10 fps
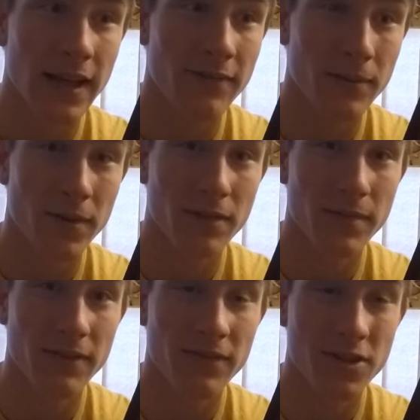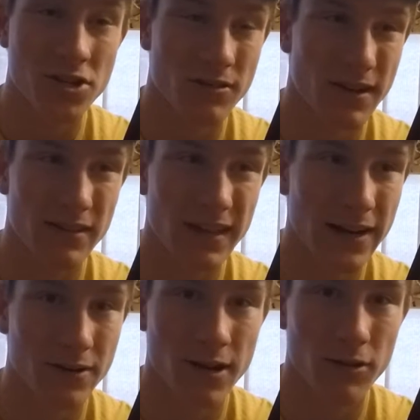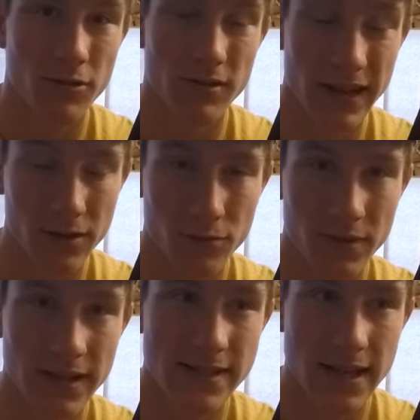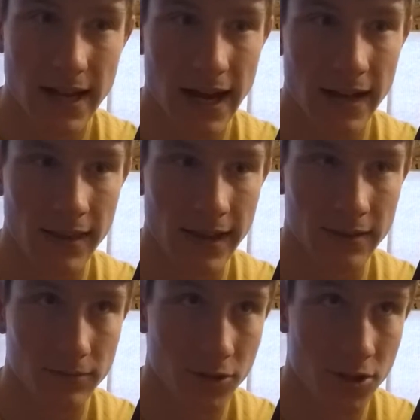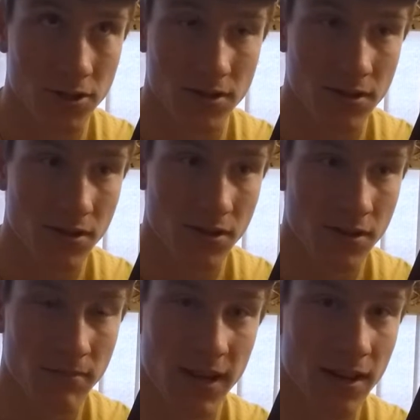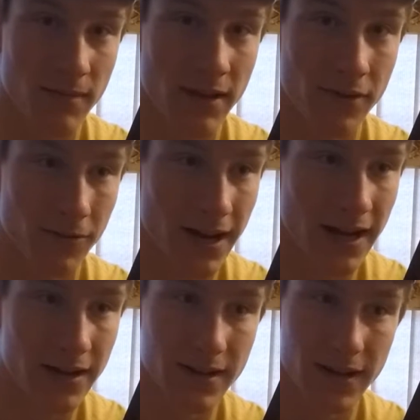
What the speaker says: if I'm going to be fishing around lighter color or lighter weeds, I like just the medium heavy rod.